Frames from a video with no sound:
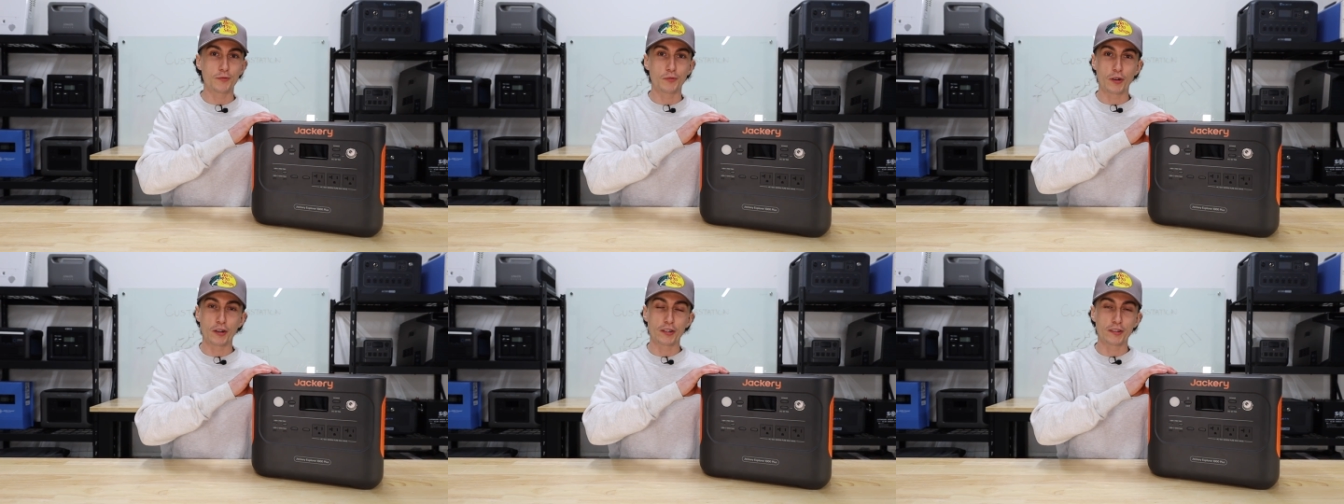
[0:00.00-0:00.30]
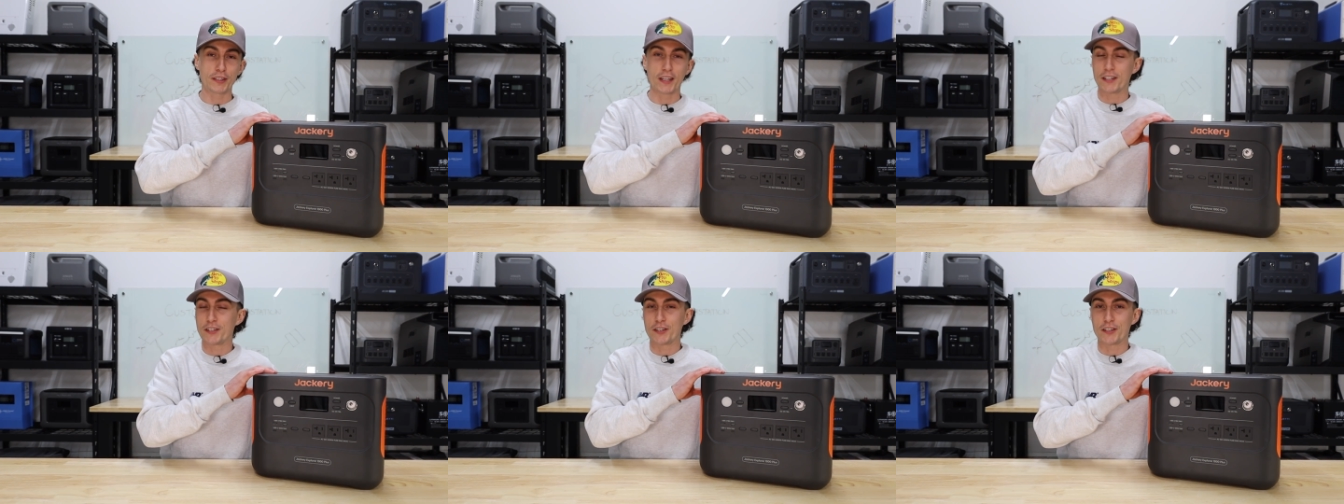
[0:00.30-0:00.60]
where
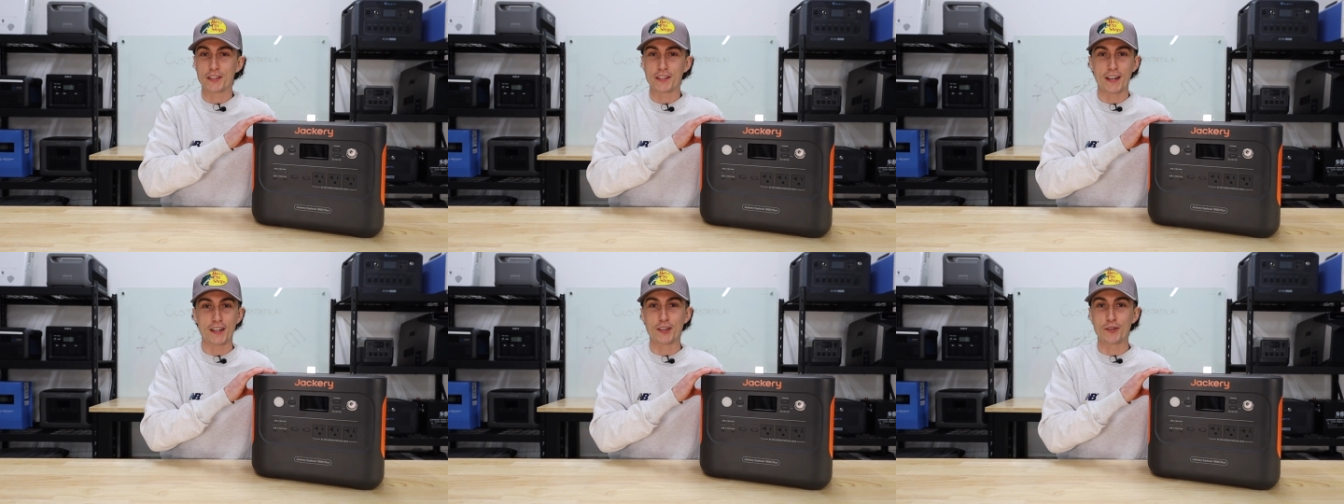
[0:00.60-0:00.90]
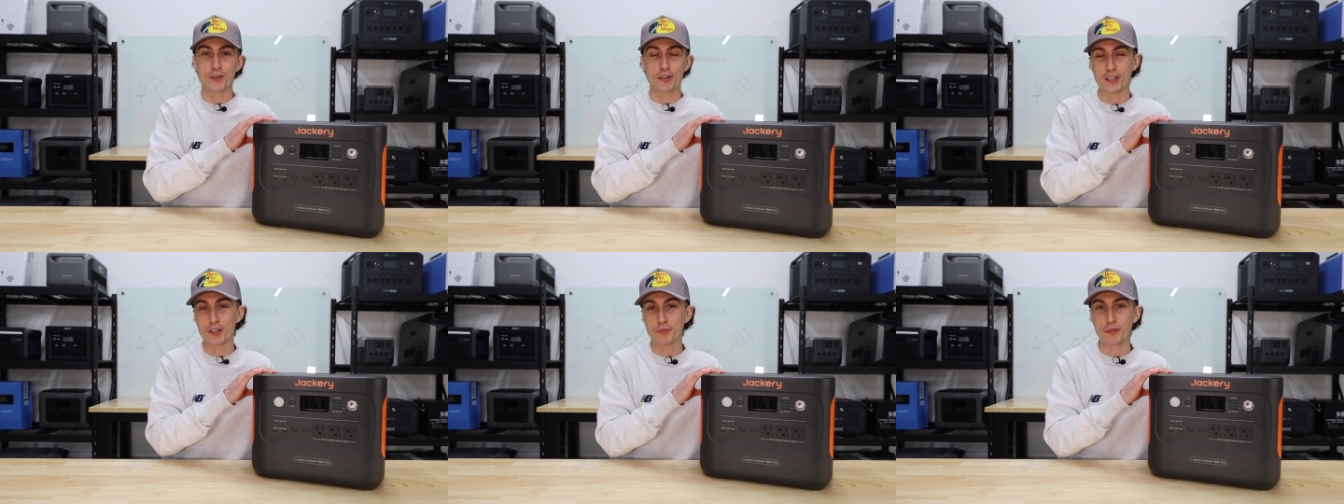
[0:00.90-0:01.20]
they just send
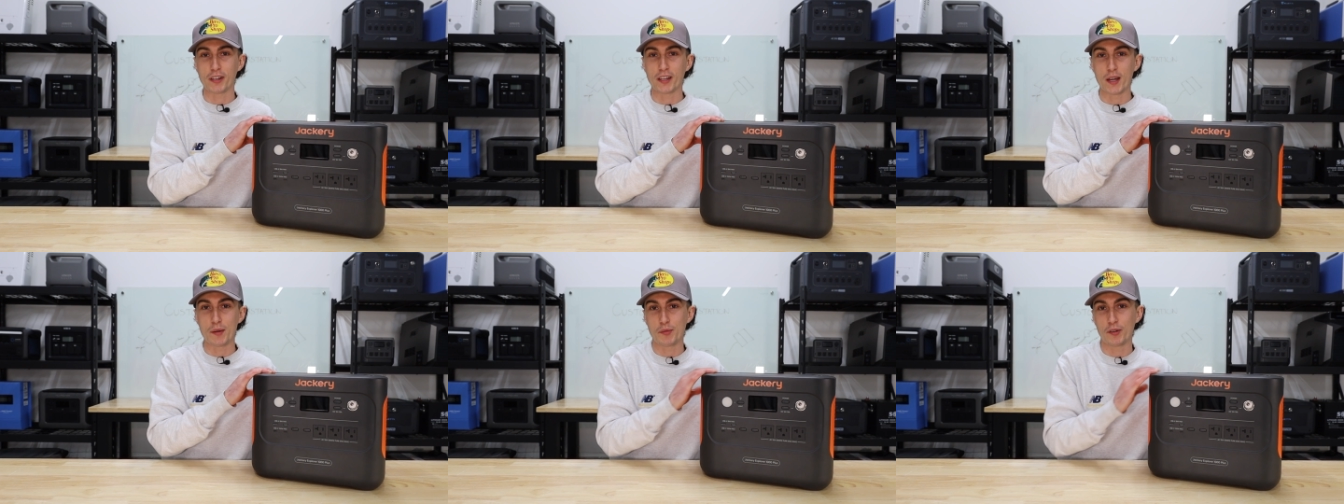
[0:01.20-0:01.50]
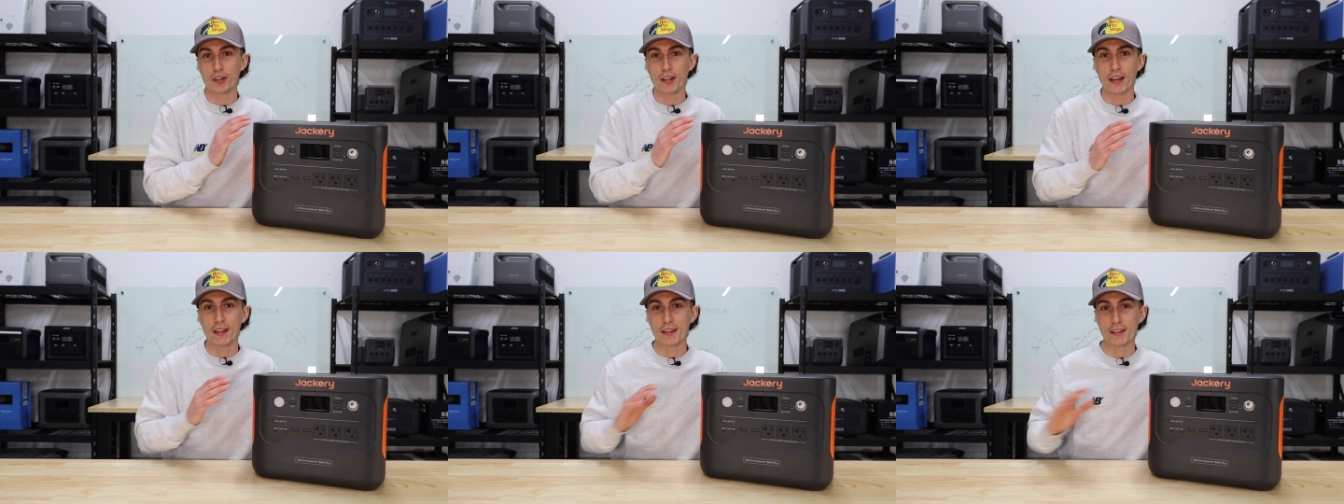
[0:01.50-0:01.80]
you a shipping
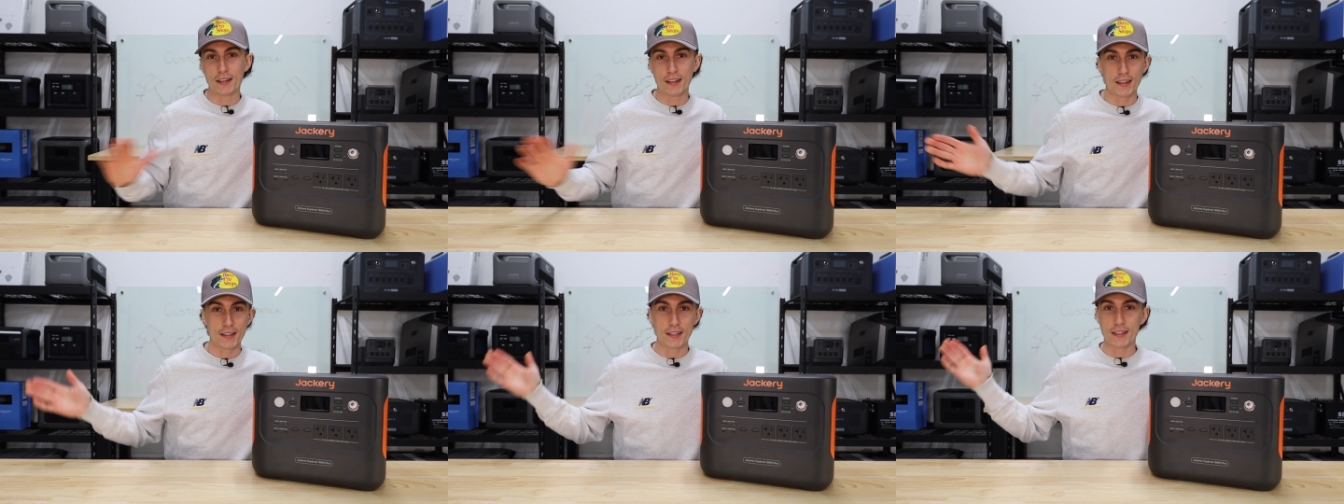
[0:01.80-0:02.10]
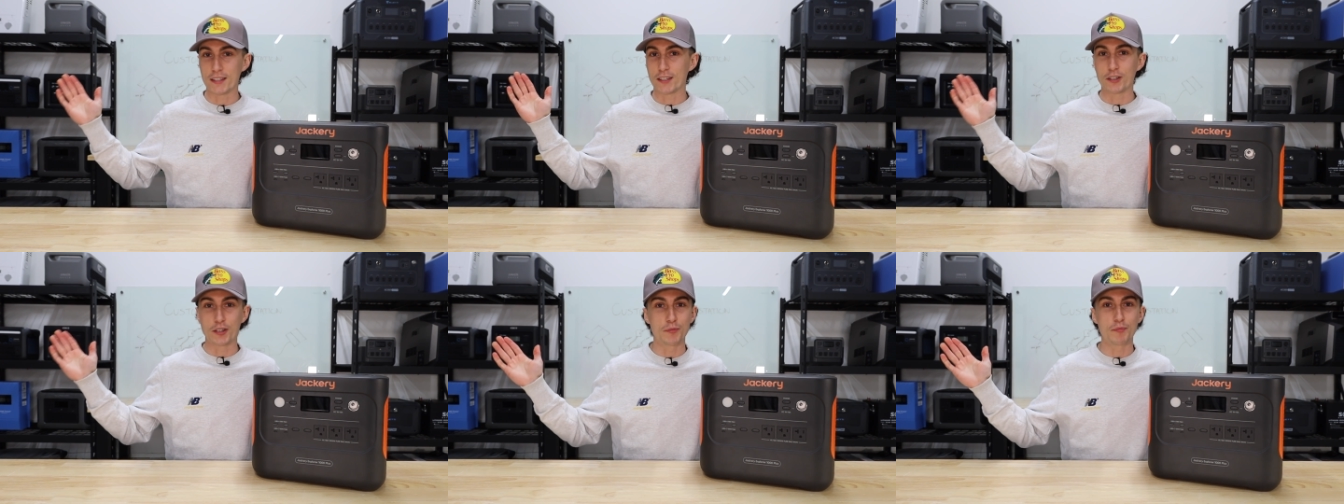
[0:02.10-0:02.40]
label and
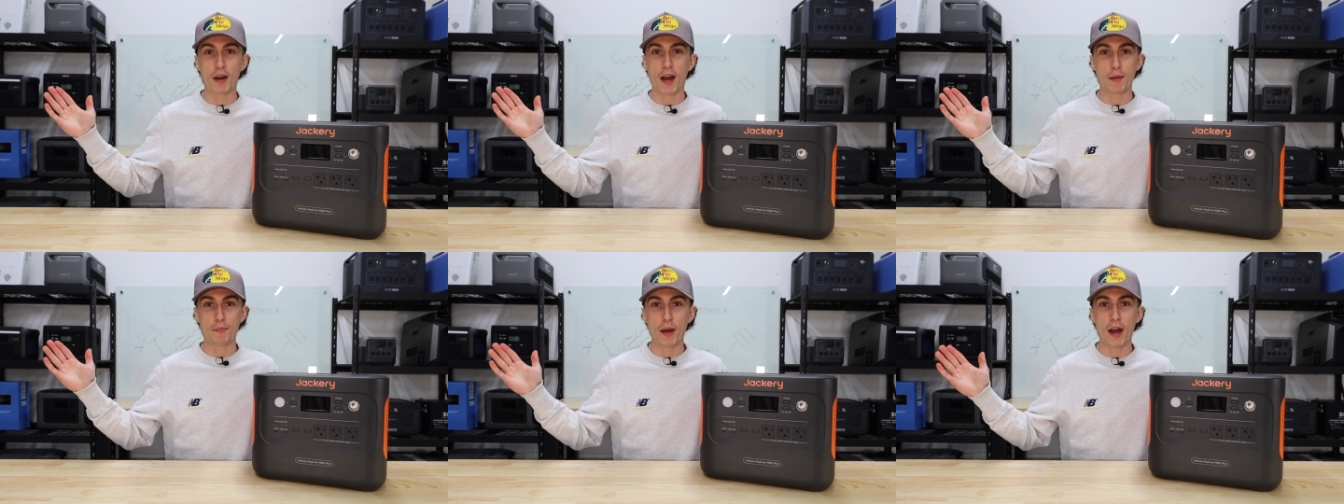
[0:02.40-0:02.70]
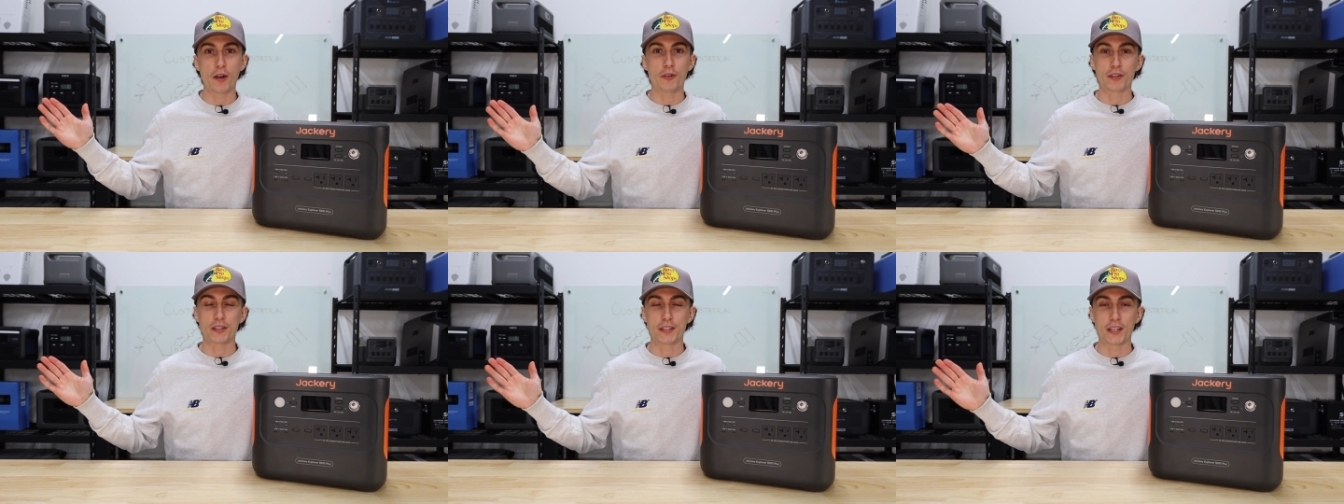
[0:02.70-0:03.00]
goodbye
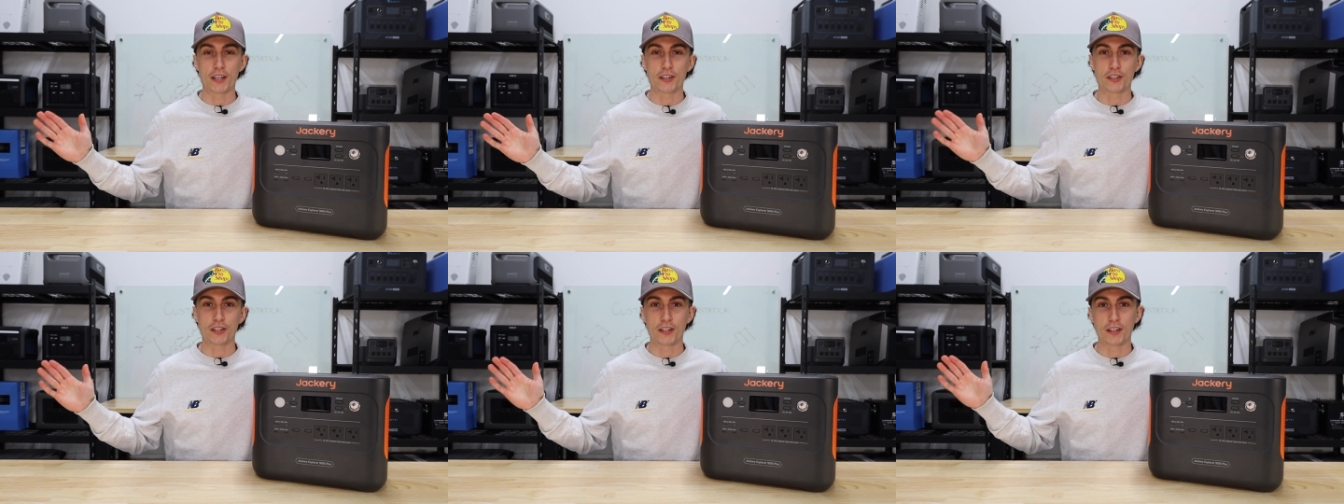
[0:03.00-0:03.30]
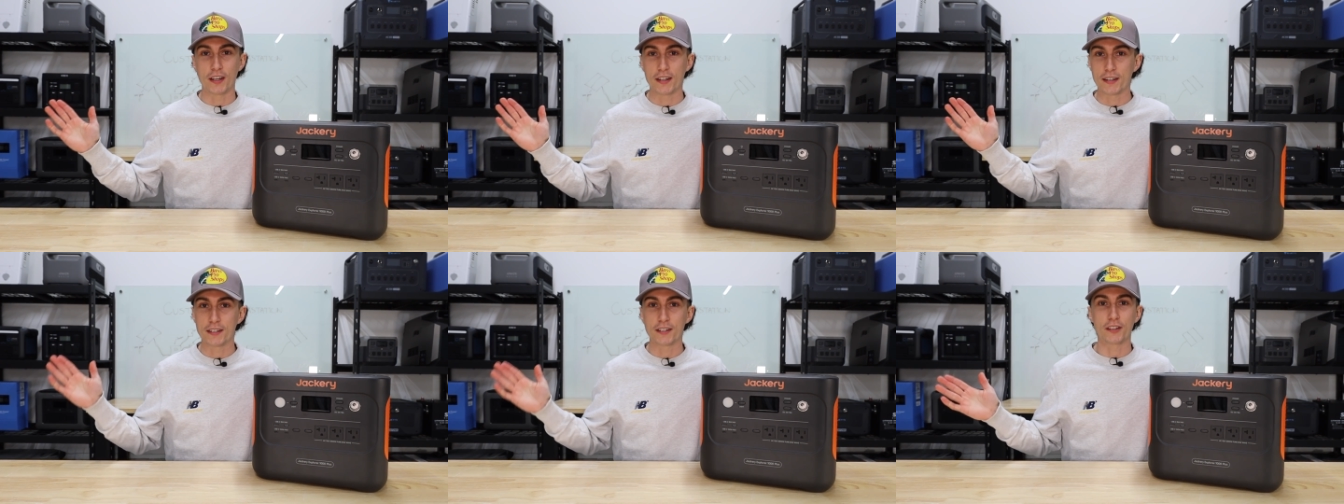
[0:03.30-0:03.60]
power station
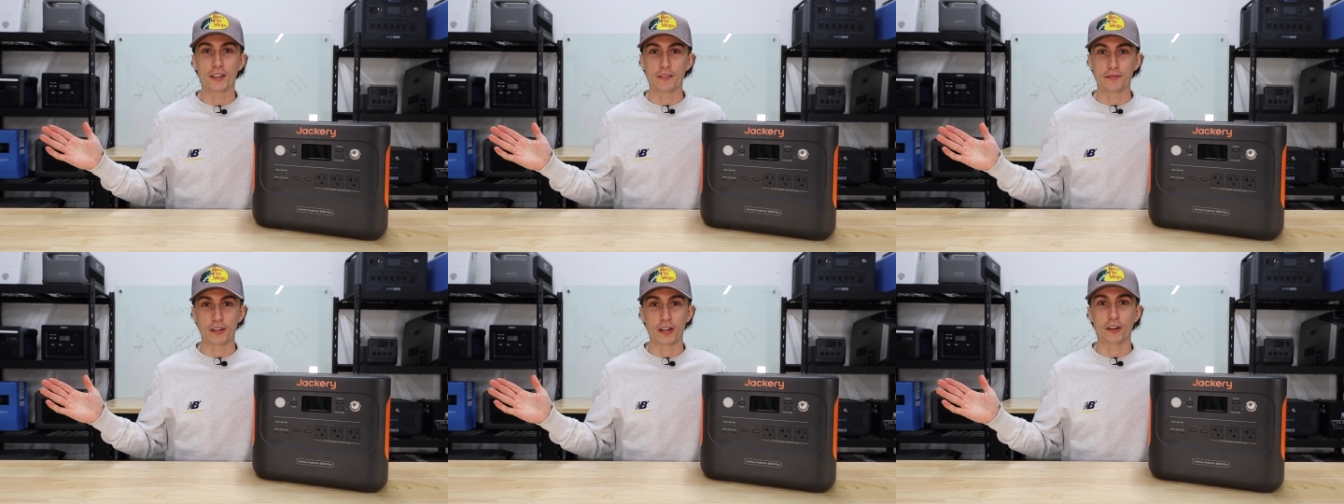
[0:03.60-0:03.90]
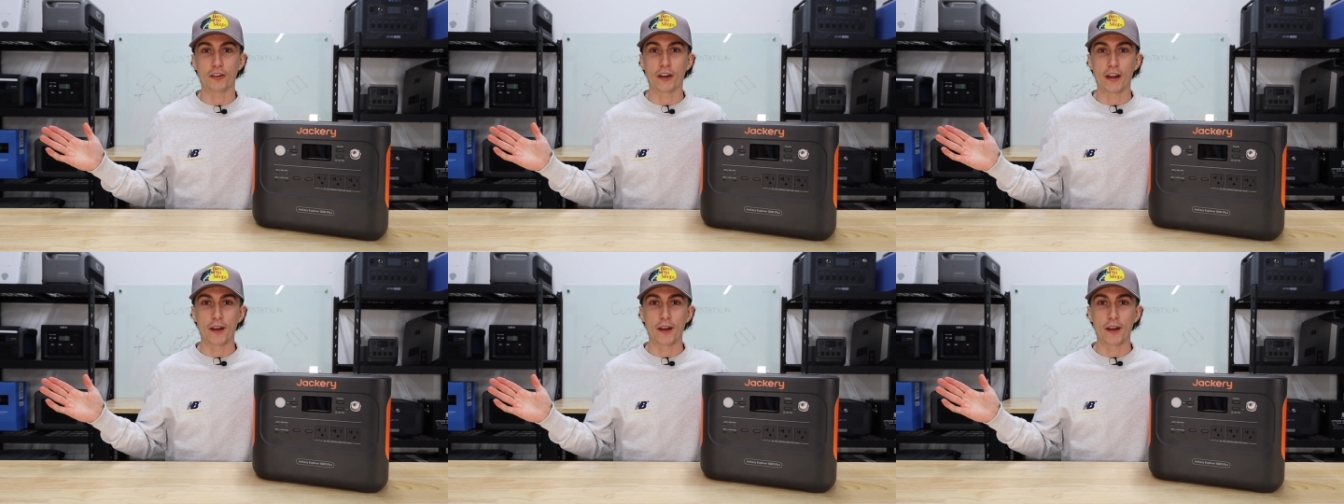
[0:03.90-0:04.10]
until they figure it